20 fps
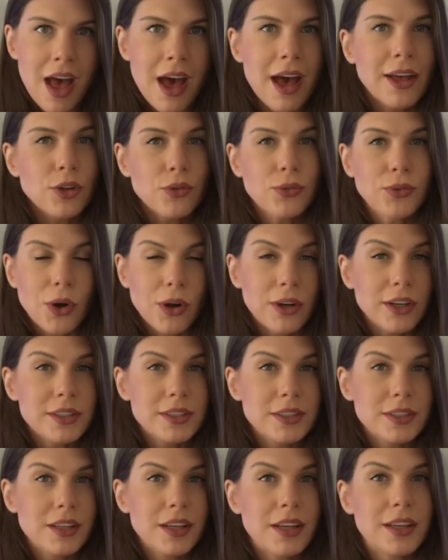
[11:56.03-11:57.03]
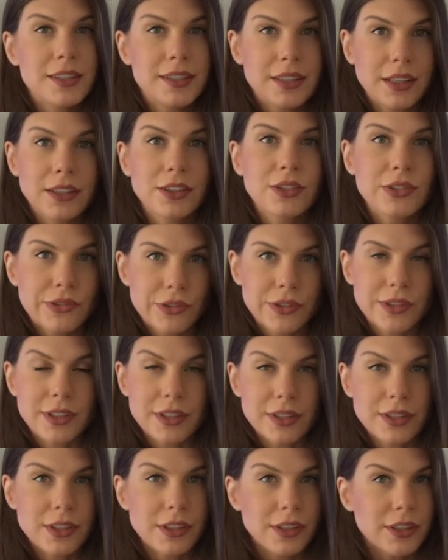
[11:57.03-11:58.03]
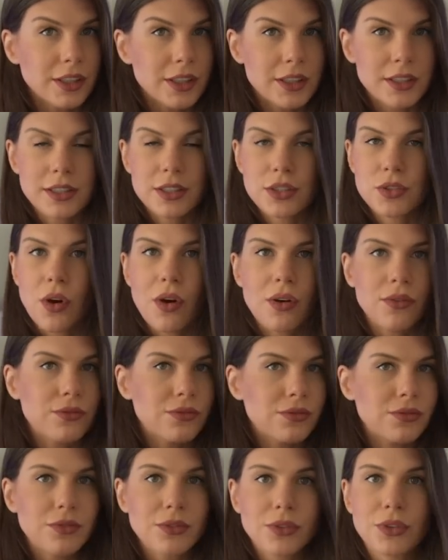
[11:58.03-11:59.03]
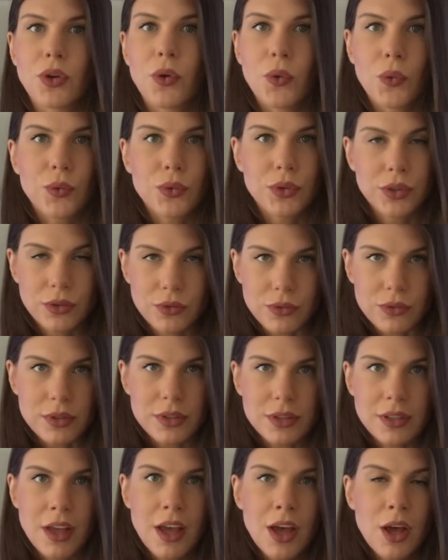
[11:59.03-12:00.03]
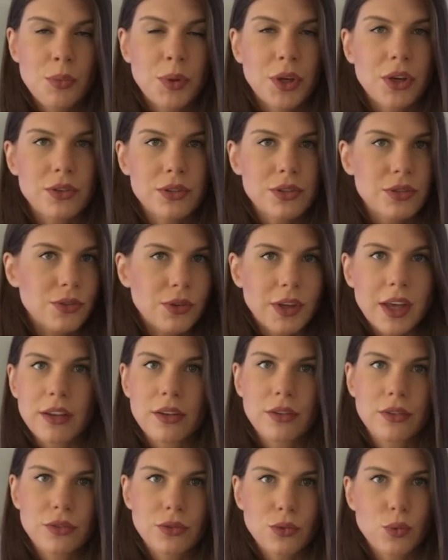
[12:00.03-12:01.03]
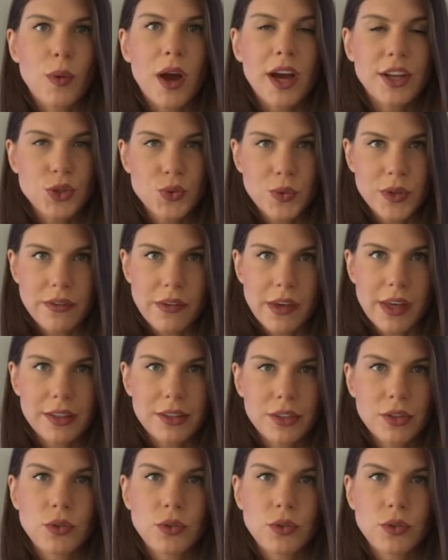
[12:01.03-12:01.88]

And of course, a single transistor is of no use because you can't do much with it.